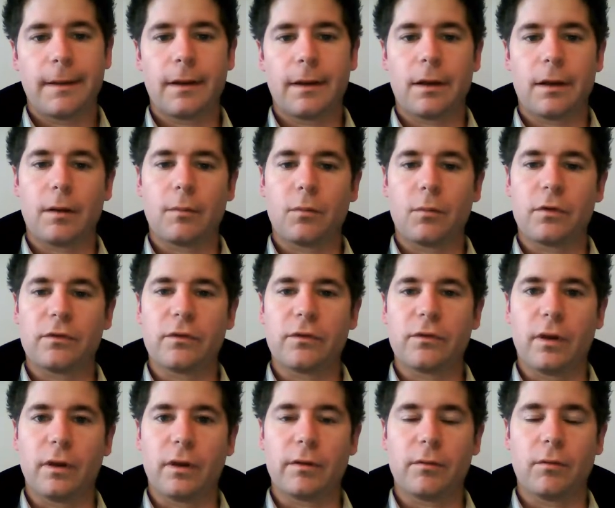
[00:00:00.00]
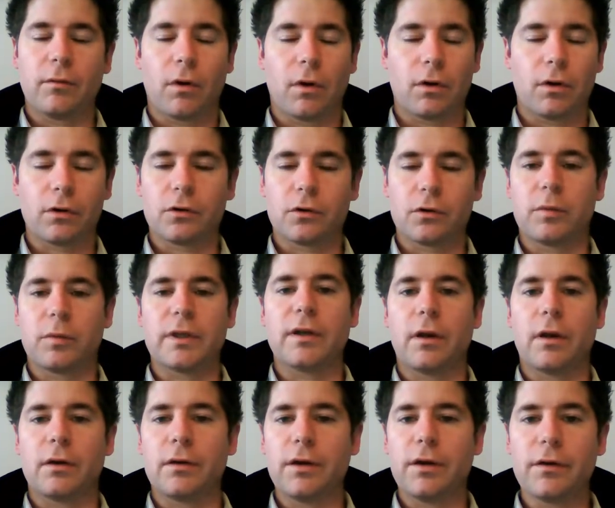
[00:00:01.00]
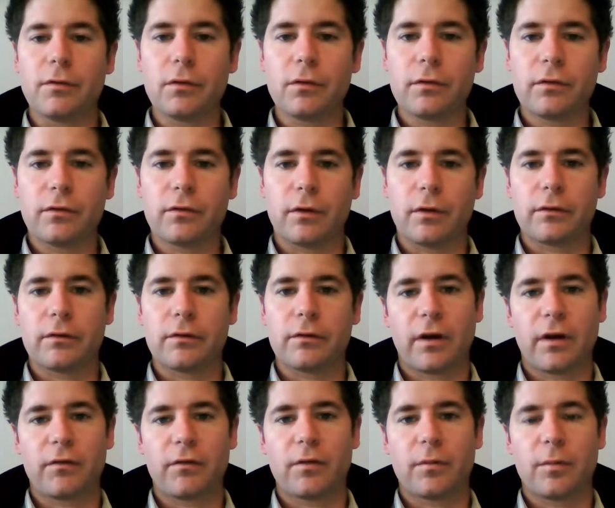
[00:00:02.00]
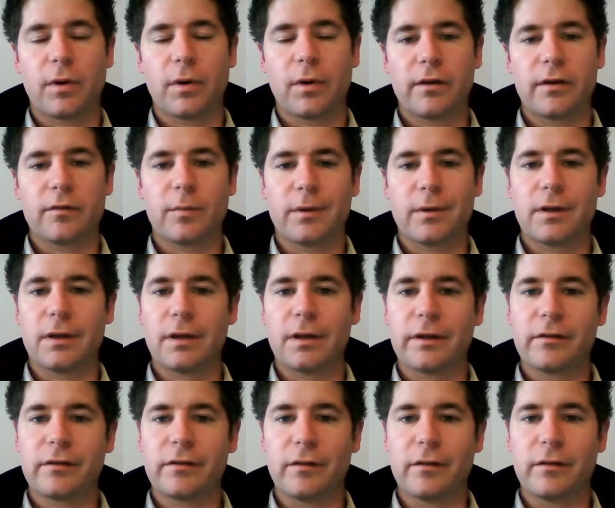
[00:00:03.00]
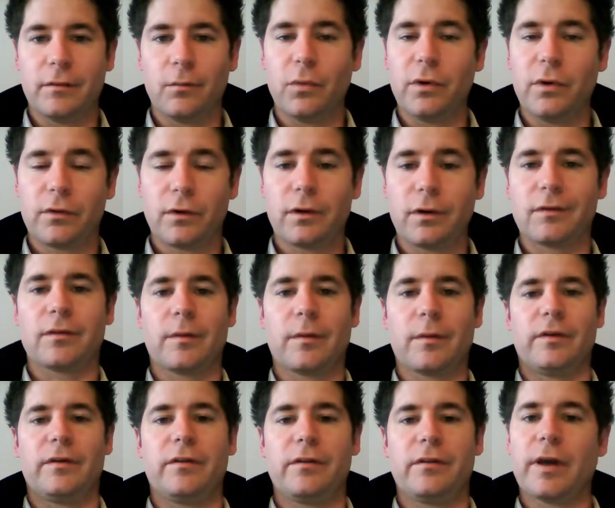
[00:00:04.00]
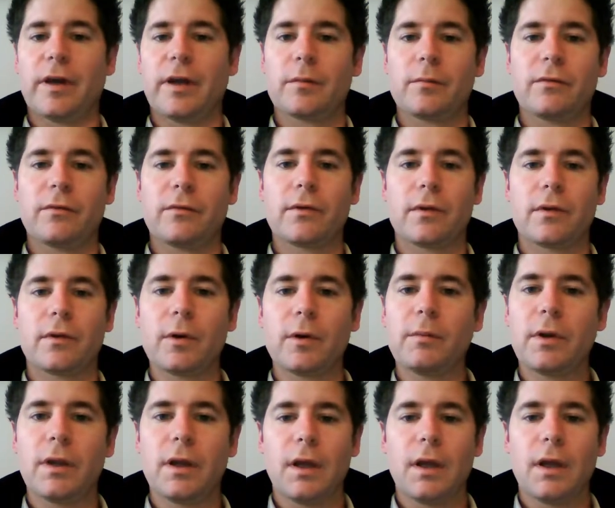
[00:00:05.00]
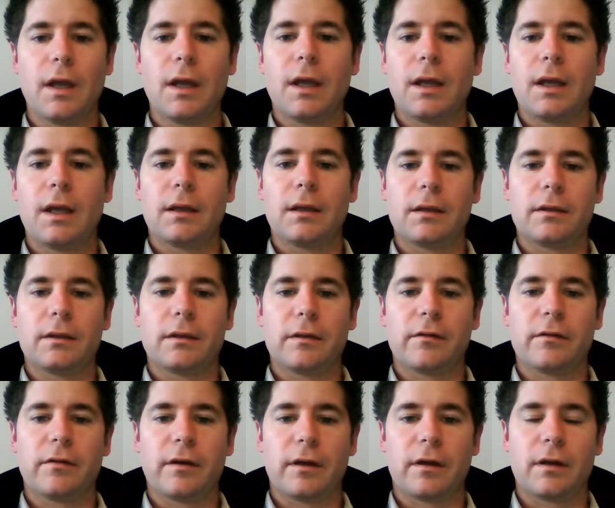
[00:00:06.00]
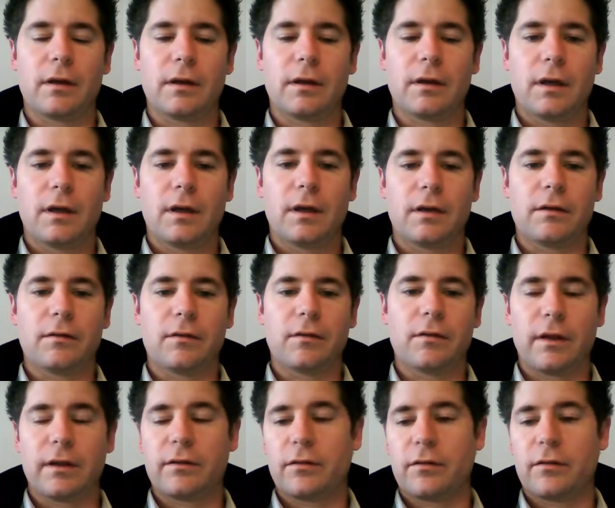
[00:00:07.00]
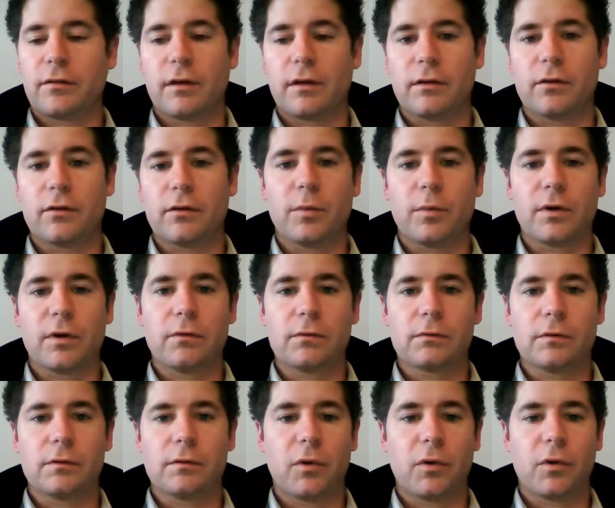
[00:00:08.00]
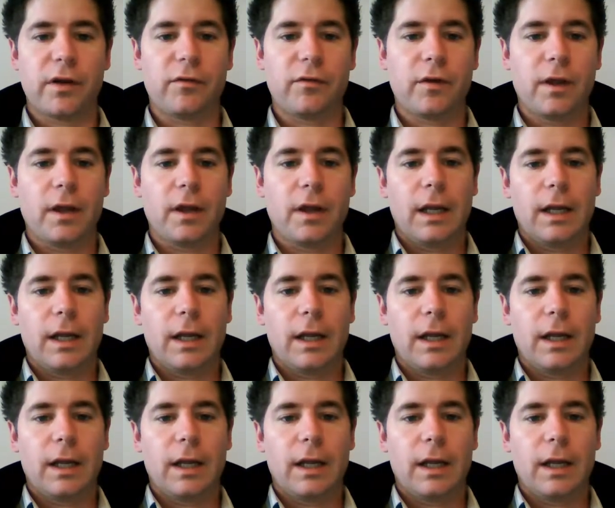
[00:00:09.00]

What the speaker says: We're still at horribly low levels, so it's tough for buyers, but at least we've got something to take them to at the moment, and so that's a little bit of a reprieve.